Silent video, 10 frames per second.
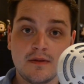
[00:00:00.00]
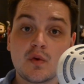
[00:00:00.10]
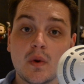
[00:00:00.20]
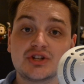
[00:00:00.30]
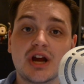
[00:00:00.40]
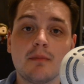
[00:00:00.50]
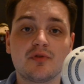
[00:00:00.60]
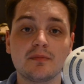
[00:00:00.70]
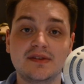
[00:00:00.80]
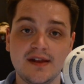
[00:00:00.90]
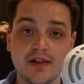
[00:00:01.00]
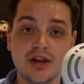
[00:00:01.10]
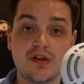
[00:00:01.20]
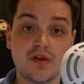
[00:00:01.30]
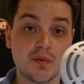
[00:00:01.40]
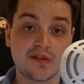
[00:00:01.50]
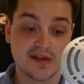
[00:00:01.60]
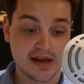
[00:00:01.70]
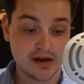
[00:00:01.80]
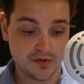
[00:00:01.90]
This question comes from Dylan
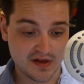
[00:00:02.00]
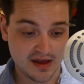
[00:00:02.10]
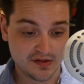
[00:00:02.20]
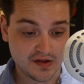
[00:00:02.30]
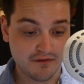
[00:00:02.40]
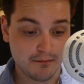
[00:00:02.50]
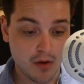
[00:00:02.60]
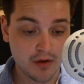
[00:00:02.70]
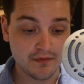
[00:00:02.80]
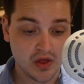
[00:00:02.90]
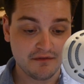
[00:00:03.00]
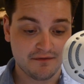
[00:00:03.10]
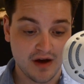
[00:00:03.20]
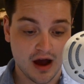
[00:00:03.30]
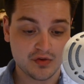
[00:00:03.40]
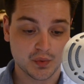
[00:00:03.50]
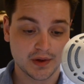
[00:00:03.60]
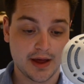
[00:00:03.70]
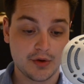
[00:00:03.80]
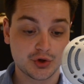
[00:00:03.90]
QC, who says If Marvel and Fox
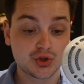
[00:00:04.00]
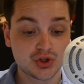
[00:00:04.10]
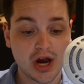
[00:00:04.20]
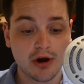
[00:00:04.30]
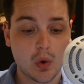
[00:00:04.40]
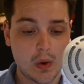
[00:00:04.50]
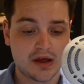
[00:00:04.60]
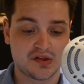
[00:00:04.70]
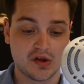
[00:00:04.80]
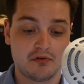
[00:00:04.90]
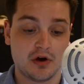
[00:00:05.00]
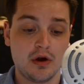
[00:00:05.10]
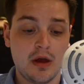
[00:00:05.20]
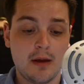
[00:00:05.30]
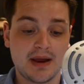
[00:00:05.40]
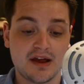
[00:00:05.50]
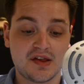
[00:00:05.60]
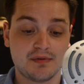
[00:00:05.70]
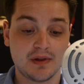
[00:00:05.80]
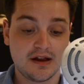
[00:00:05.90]
were allowed to share Quicksilver
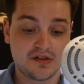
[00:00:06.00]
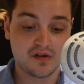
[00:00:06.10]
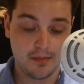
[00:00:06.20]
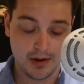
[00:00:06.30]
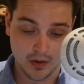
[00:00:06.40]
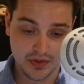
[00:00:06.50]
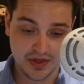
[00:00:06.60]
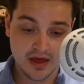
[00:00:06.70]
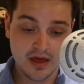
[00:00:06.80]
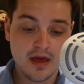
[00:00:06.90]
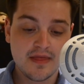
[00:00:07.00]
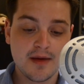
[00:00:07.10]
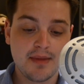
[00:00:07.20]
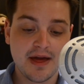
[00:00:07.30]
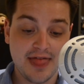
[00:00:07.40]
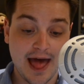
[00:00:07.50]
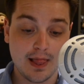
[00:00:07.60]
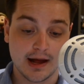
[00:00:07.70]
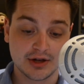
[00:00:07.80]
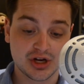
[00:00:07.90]
because he relates to both, then by
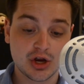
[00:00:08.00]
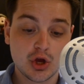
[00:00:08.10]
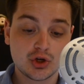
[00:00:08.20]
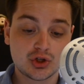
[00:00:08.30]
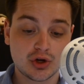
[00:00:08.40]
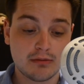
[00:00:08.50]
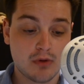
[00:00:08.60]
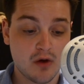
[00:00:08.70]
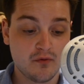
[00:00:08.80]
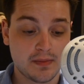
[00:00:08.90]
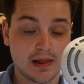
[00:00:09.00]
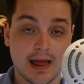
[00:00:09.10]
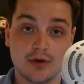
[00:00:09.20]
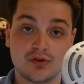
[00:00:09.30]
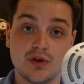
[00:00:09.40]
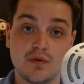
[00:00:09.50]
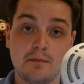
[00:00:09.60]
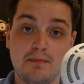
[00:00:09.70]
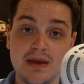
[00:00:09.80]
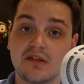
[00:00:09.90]
that logic, shouldn't Marvel be allowed to
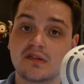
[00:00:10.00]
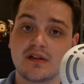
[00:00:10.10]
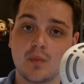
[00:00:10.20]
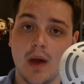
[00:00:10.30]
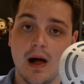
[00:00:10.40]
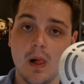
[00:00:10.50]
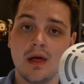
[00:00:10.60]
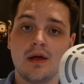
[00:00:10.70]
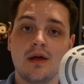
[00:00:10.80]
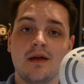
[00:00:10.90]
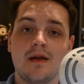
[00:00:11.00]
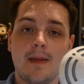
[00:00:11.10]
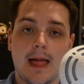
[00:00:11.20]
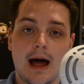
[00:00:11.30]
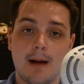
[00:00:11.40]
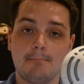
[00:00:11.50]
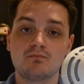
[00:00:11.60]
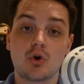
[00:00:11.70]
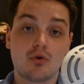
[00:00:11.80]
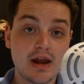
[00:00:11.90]
use Beast as well?
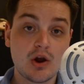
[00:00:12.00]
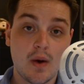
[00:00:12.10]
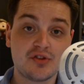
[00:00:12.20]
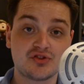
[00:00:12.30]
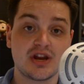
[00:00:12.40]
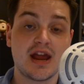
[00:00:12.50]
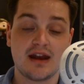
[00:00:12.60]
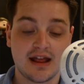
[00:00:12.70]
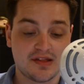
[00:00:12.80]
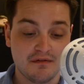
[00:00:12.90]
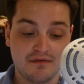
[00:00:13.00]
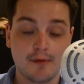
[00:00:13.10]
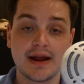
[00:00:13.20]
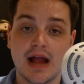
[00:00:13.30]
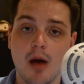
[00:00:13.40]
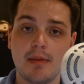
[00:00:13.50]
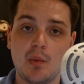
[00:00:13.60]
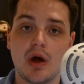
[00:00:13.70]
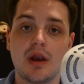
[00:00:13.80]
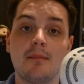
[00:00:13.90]
Um, great question, and it's a very
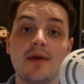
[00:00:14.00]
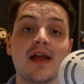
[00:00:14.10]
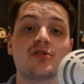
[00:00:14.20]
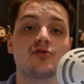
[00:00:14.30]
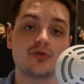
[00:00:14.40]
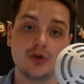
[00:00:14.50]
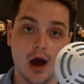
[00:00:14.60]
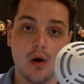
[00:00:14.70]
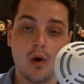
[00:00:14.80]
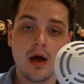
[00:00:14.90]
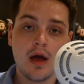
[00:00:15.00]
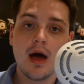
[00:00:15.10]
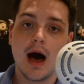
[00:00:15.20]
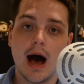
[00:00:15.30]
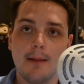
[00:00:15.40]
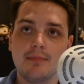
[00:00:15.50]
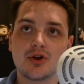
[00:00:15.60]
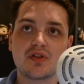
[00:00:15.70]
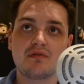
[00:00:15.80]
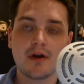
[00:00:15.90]
common one, but the answer is no. Um, there's a